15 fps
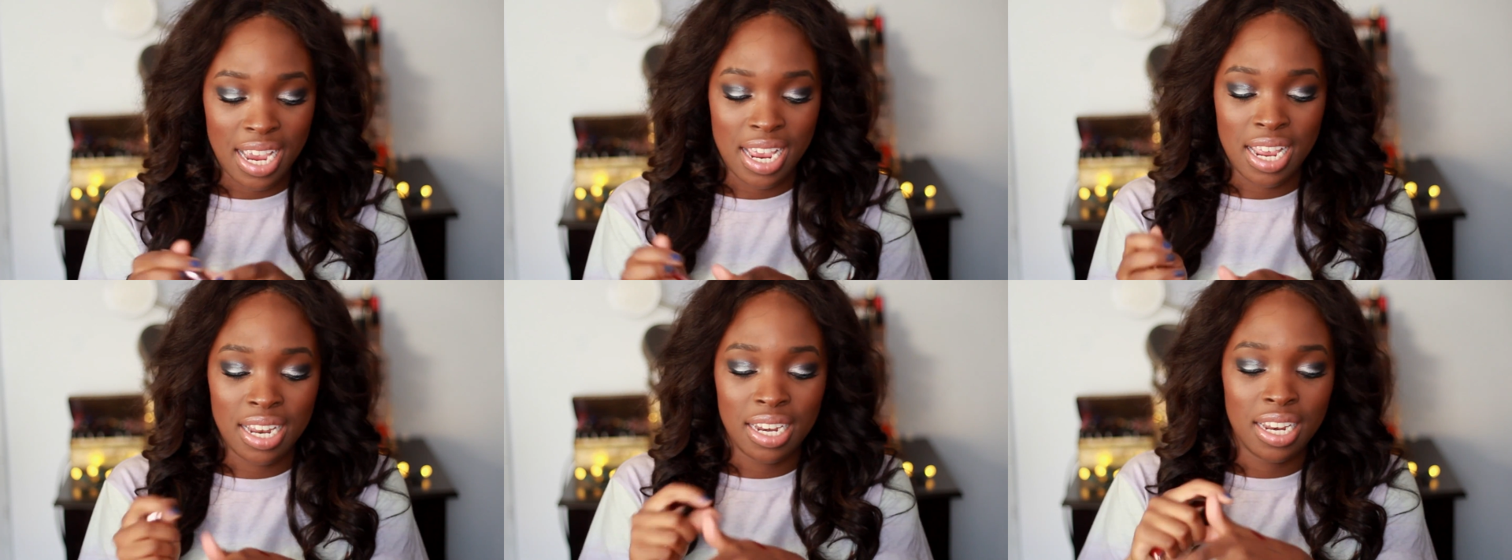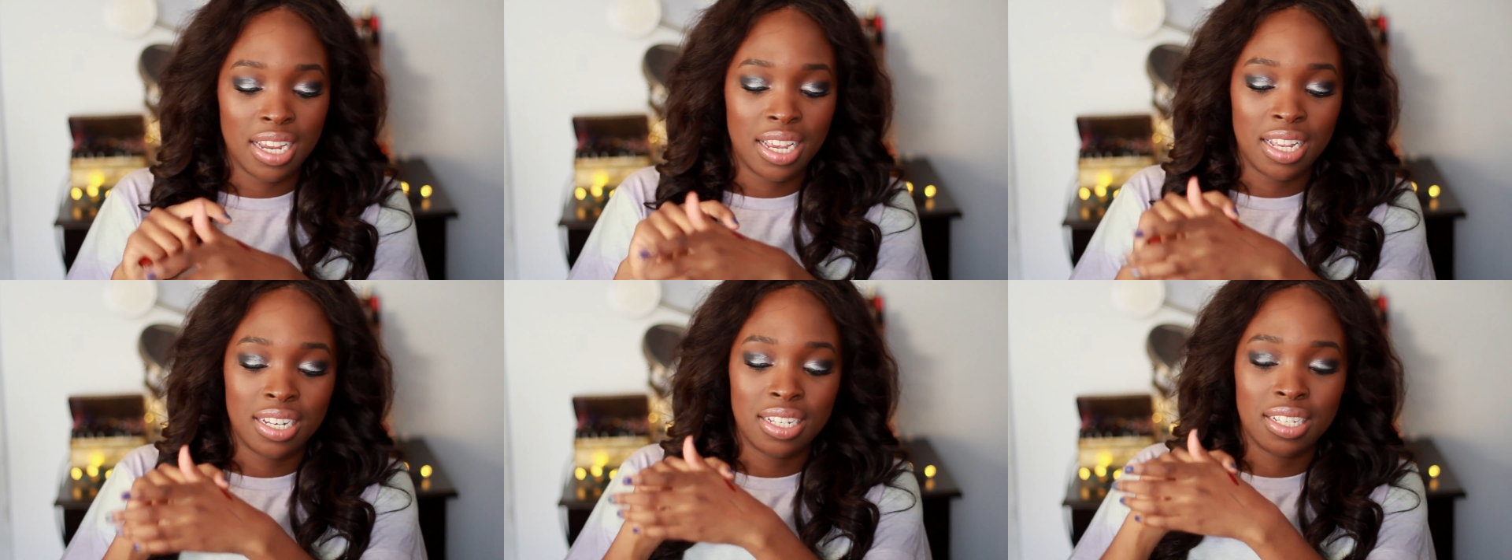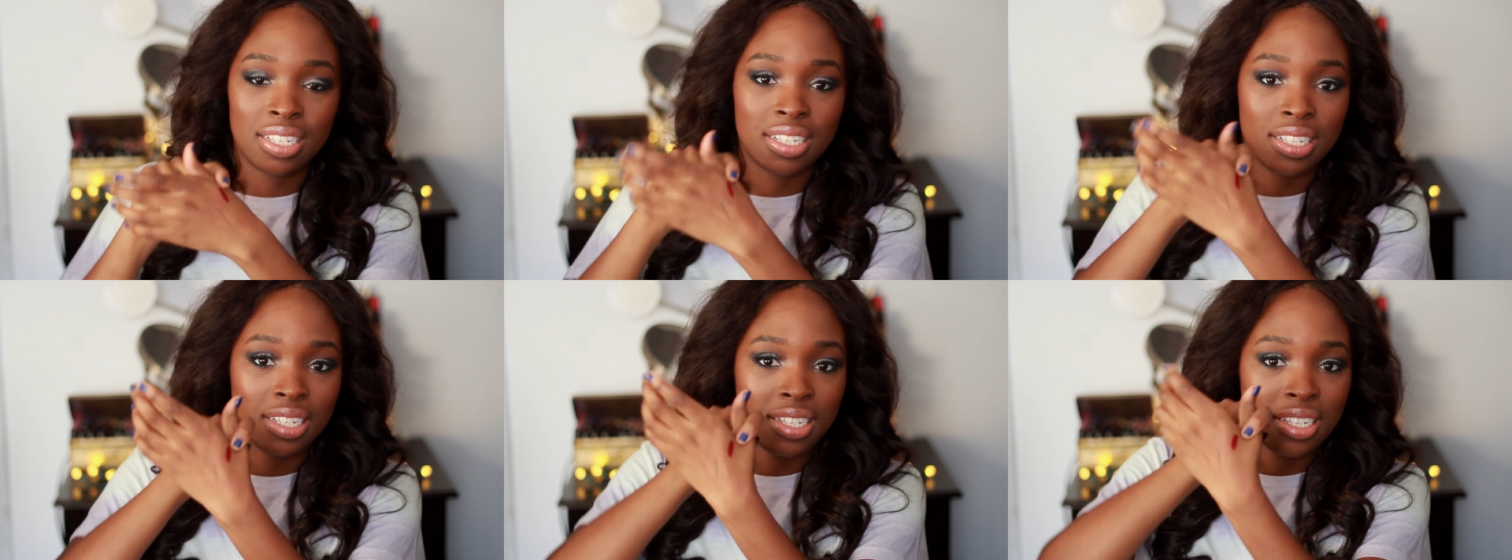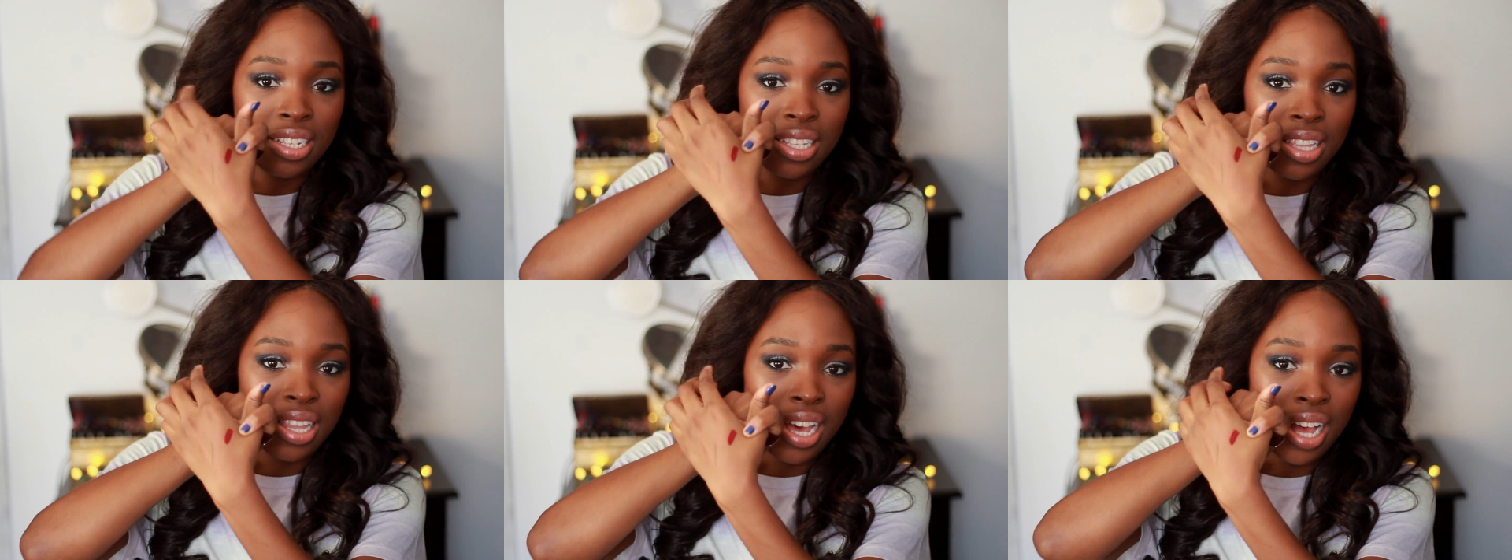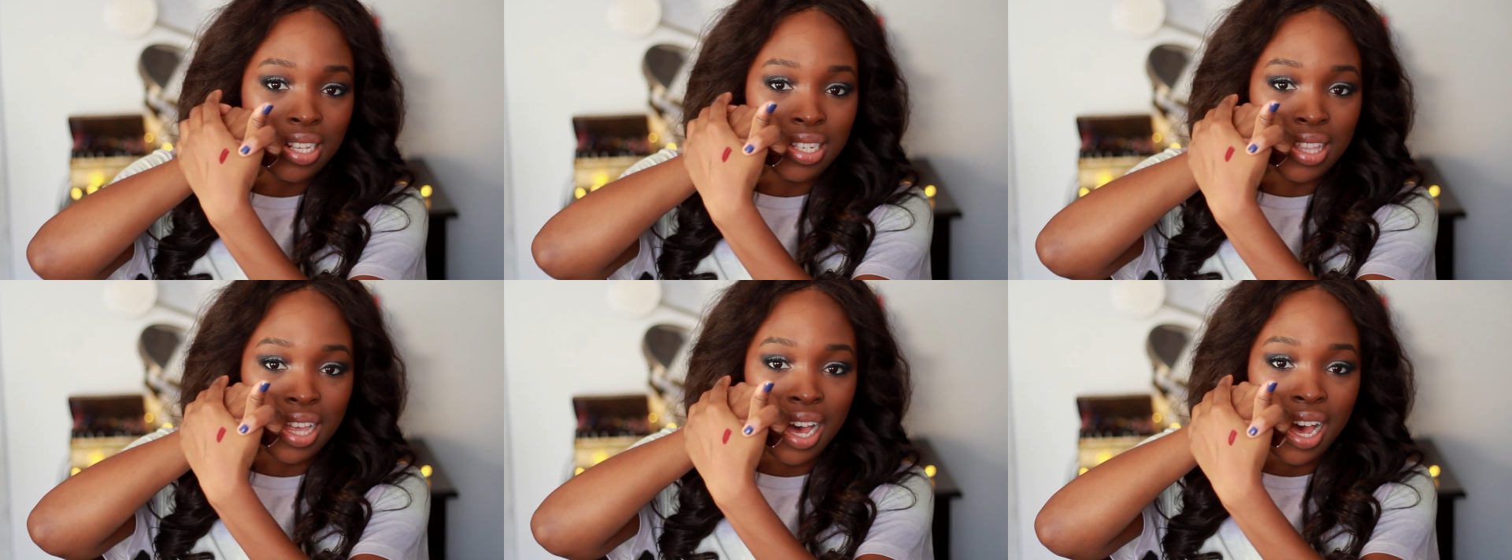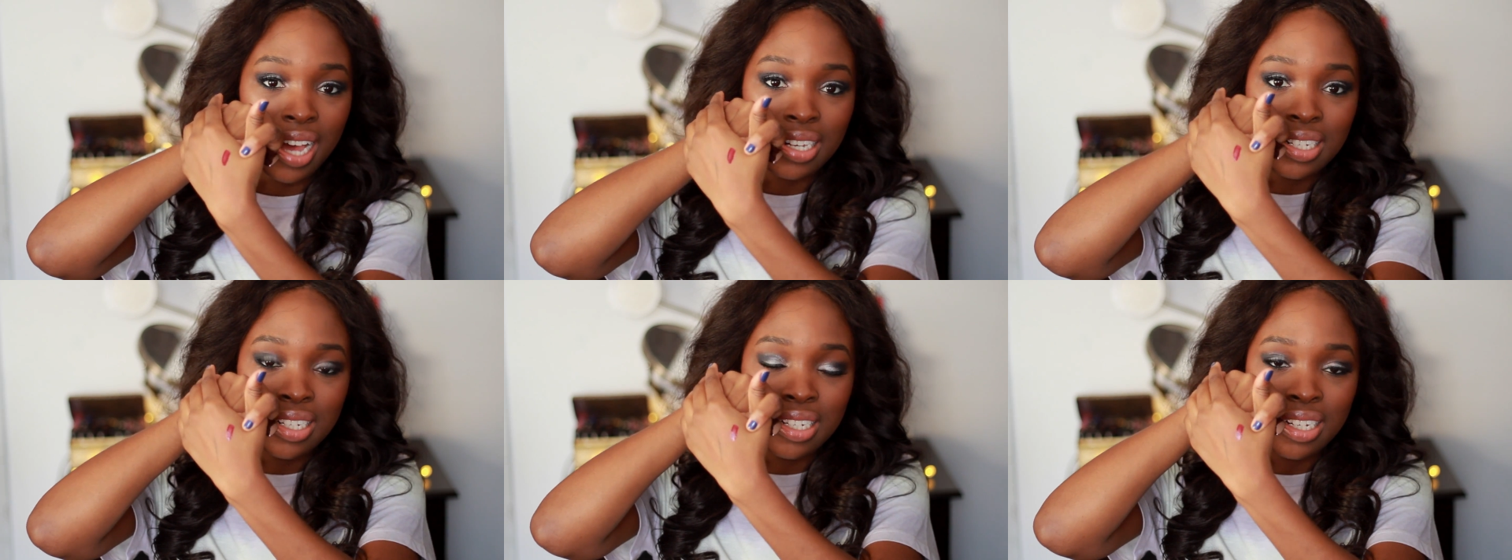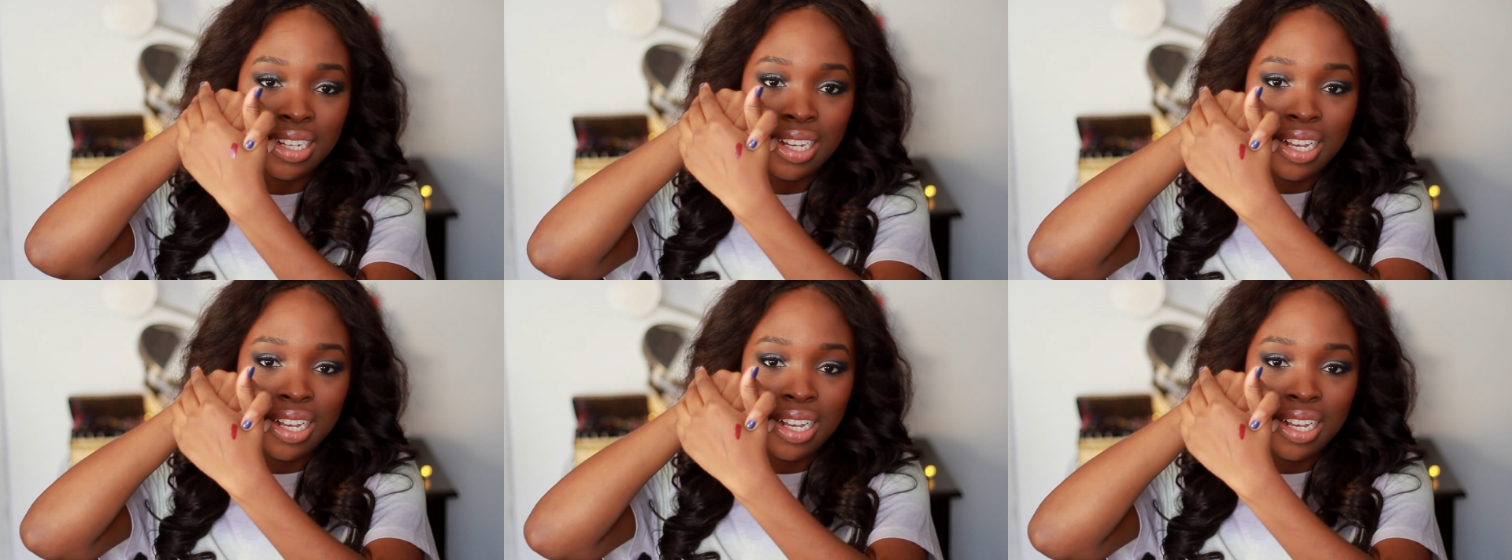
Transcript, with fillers: It, it's, that's that.